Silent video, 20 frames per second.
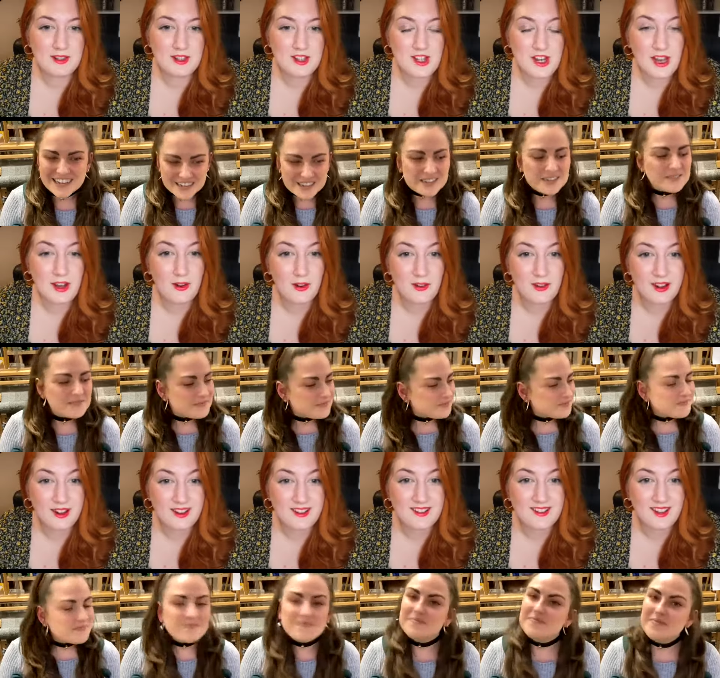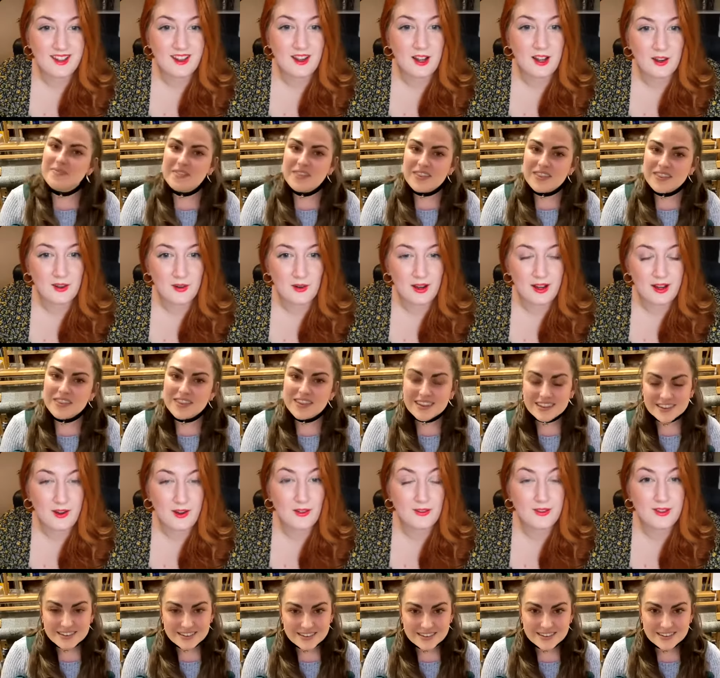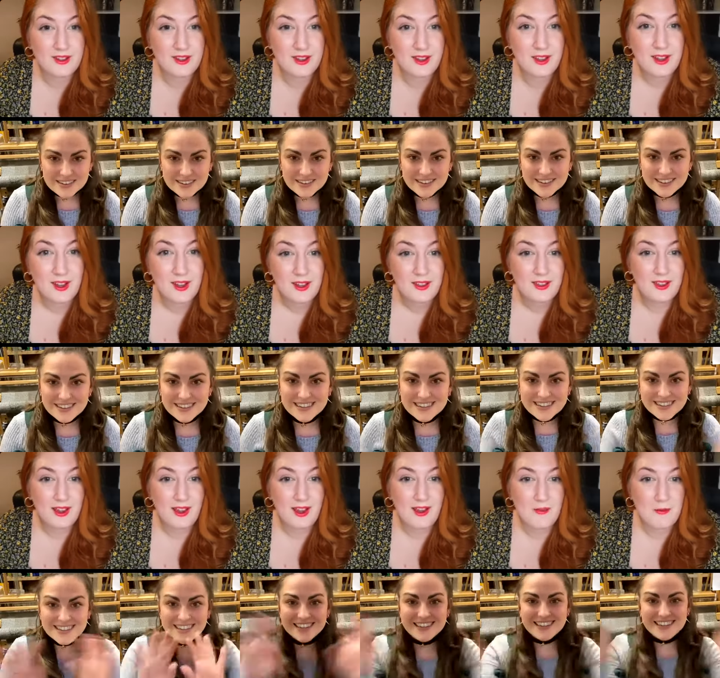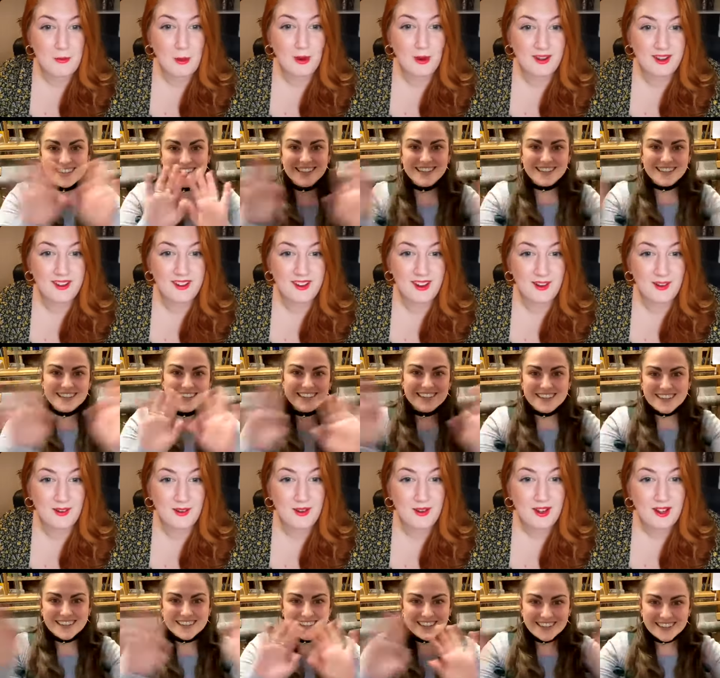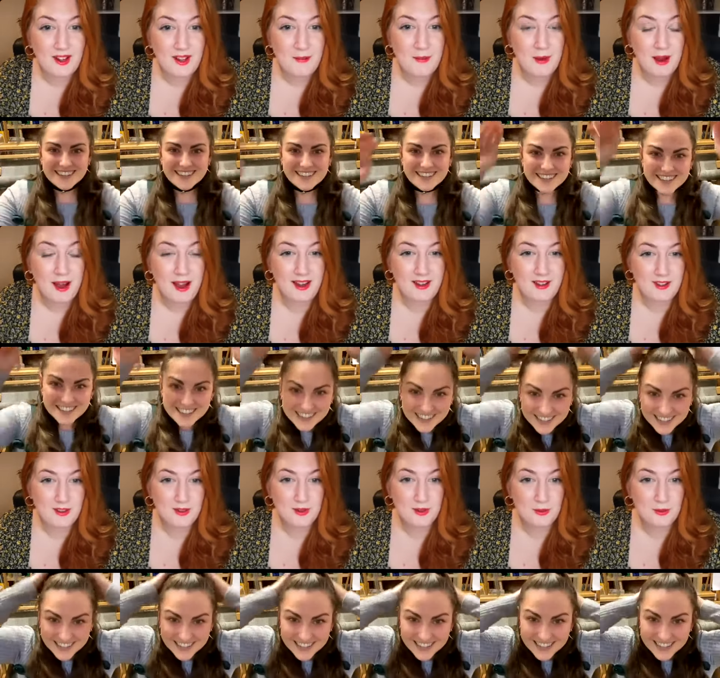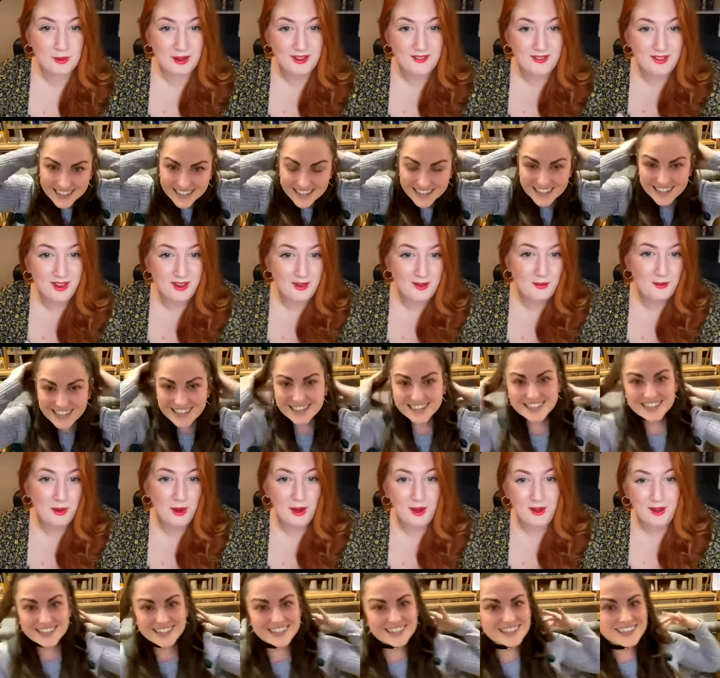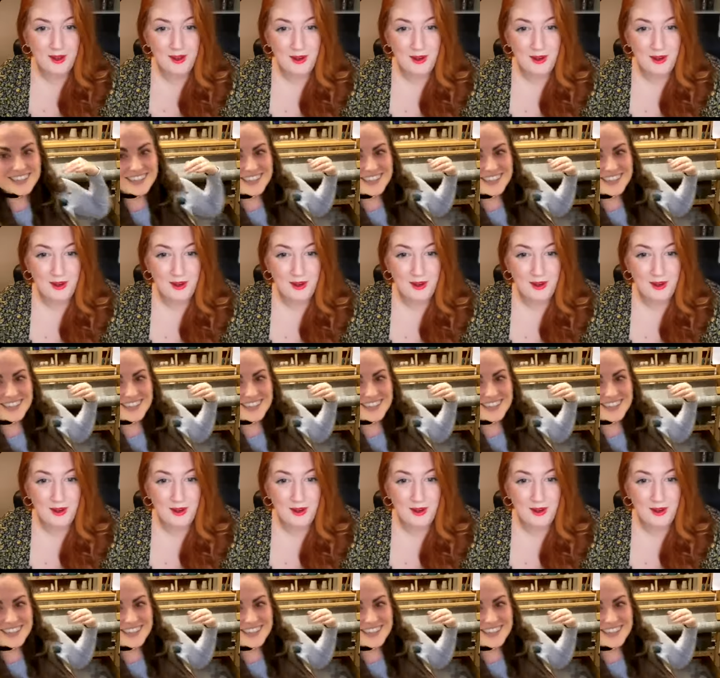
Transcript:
Speaker 1: the chat already saying hello, and obviously they have pointed out behind you the weave that you're working